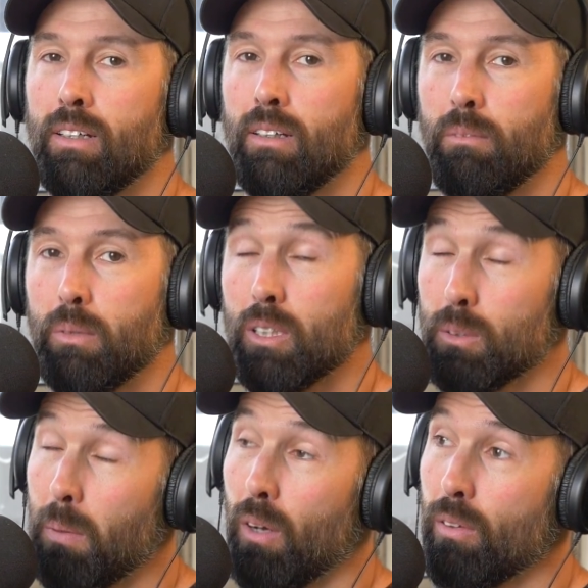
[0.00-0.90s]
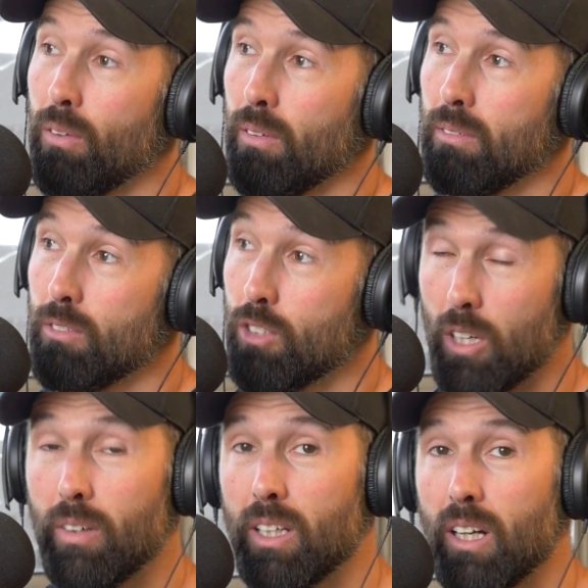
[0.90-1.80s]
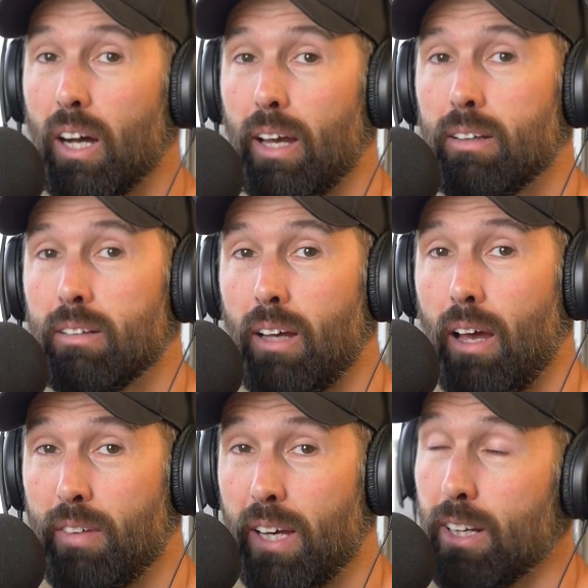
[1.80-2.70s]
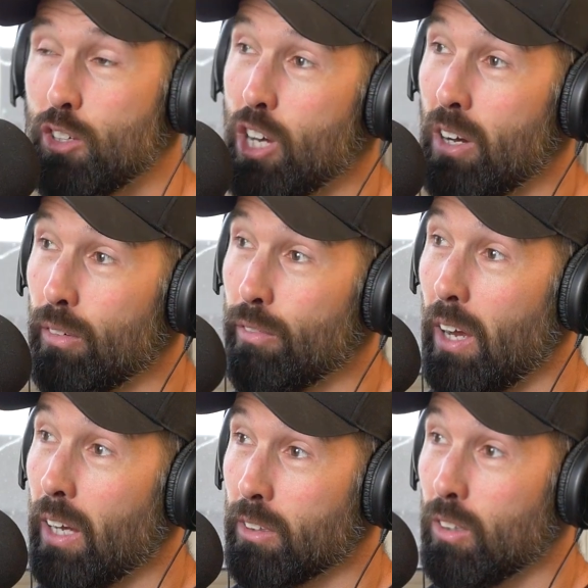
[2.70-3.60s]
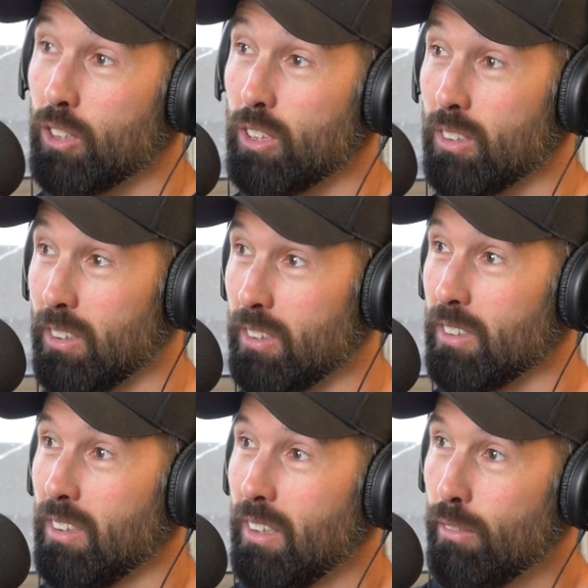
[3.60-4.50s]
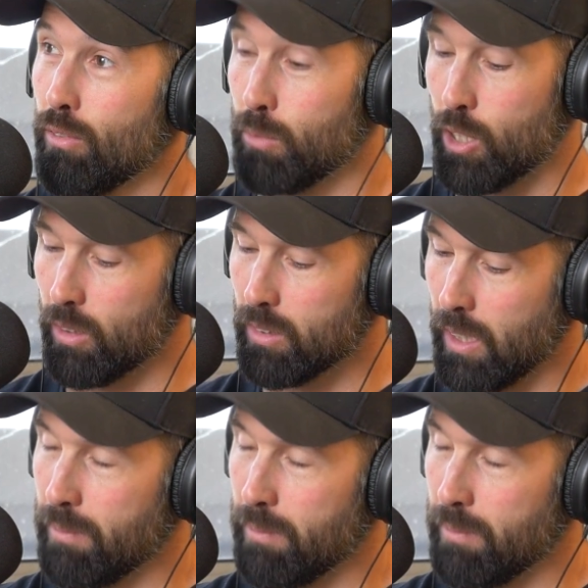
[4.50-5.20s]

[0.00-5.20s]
because both Joey and I have had our share of unconsciousness from choke time.